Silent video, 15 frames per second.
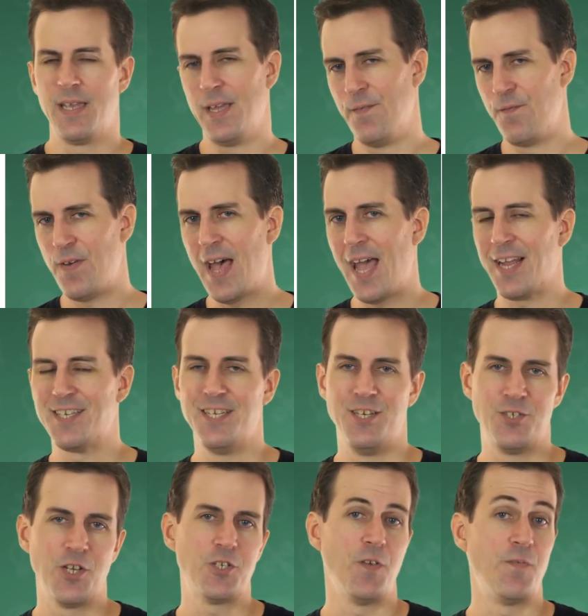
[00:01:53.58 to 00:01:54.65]
In fact,
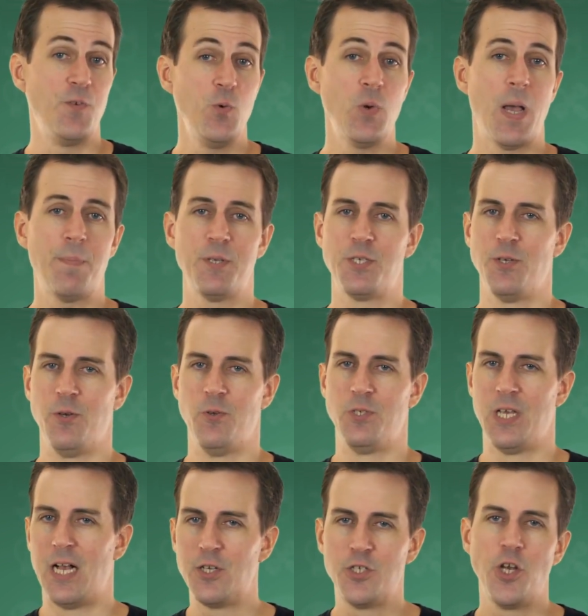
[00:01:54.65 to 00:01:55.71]
in just a few
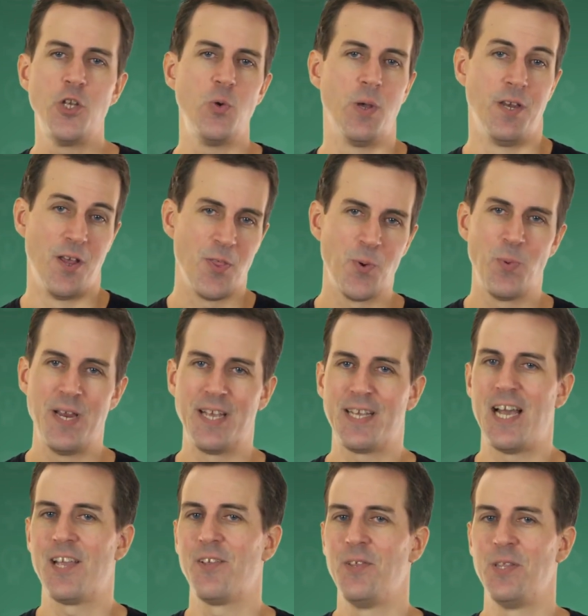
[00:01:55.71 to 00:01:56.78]
episodes, I'll show you another way to
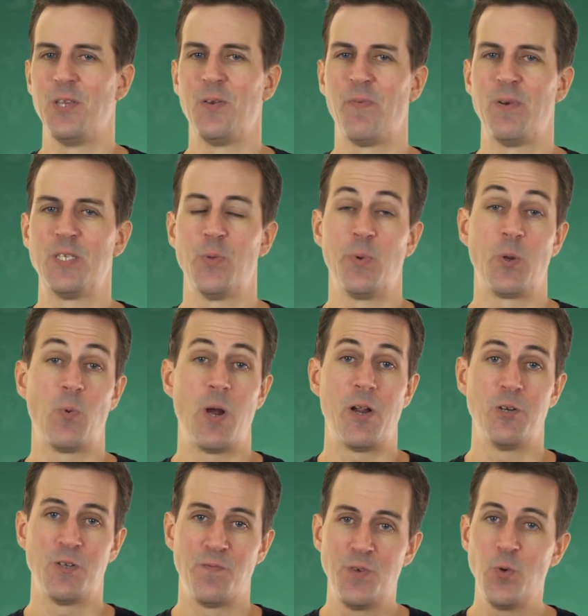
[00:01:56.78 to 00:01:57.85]
calculate the difference that
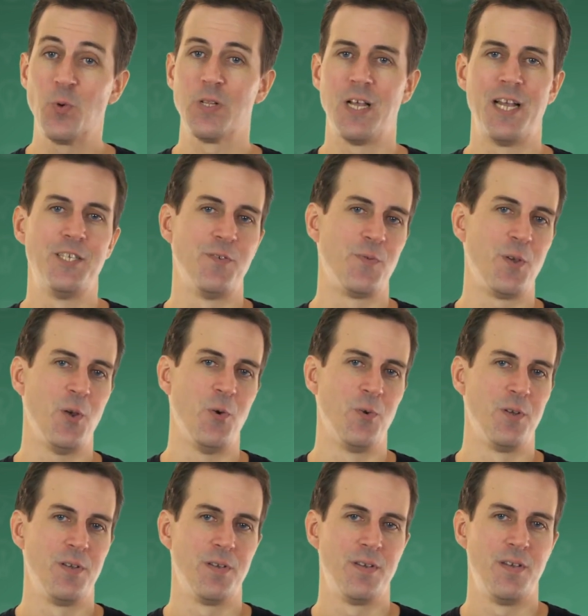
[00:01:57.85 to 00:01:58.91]
requires fewer lines of
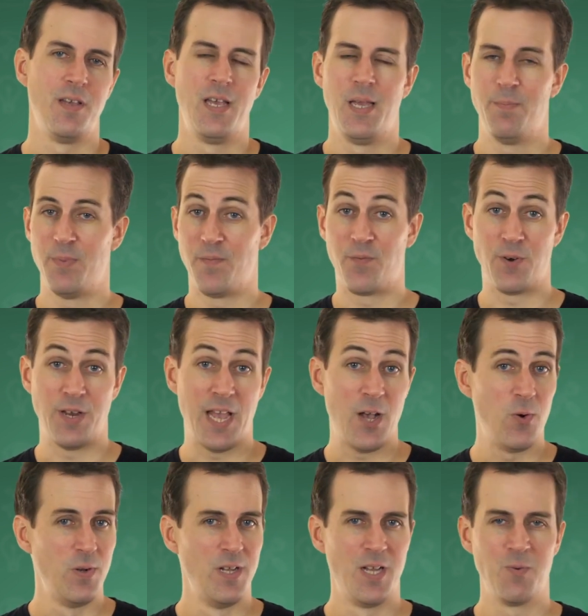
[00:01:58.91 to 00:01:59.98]
code. But for
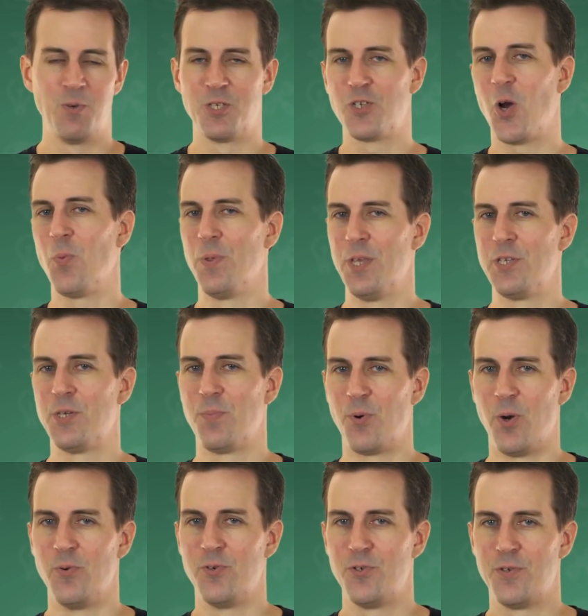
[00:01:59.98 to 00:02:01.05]
now, we'll start with this
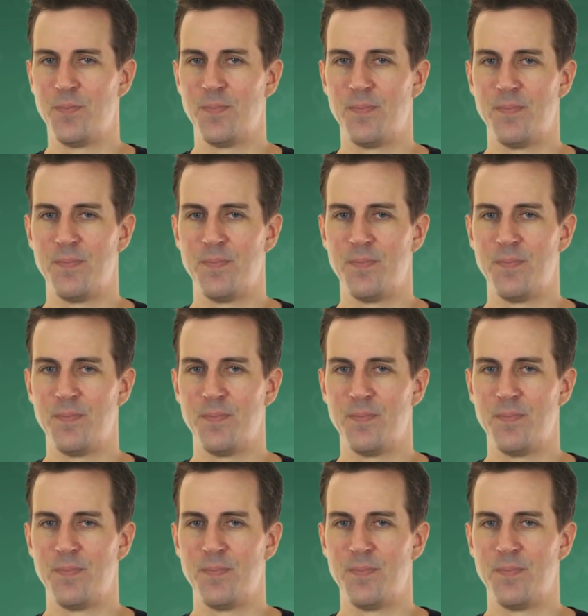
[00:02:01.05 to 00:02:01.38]
approach.